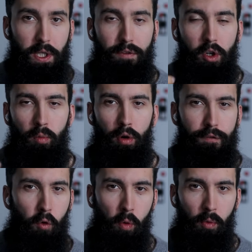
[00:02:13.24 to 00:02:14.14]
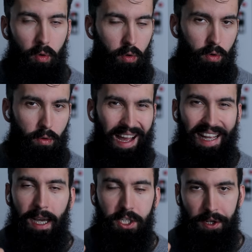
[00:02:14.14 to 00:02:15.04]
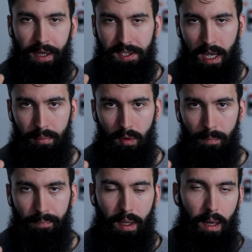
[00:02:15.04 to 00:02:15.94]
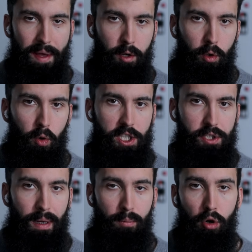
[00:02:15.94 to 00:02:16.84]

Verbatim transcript: To give you a more formal or eye catching example, a meta-regression by